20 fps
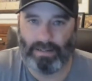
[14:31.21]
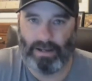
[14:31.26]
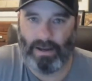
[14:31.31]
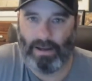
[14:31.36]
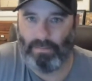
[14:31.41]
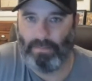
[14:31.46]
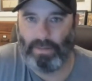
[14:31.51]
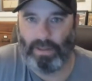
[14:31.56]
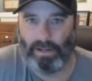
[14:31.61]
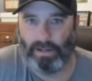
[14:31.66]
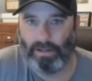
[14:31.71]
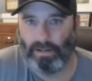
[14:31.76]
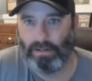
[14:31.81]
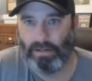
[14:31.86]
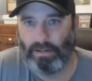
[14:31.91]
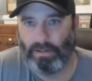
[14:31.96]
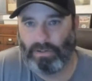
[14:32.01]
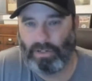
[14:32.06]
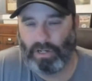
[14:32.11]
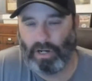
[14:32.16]
time that
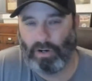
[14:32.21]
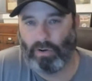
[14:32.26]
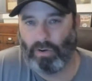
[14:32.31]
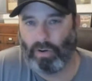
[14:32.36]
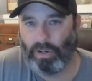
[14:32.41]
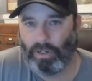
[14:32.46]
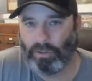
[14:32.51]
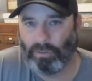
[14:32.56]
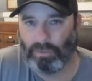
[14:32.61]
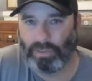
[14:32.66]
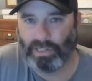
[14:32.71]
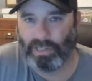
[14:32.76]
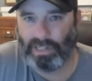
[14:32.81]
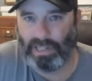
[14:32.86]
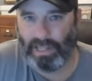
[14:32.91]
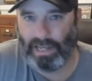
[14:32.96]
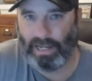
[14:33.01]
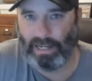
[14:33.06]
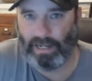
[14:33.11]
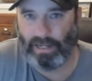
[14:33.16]
steroids was a
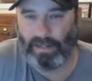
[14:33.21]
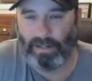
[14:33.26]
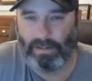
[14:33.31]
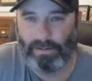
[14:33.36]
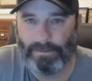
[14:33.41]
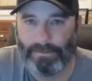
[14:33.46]
thing.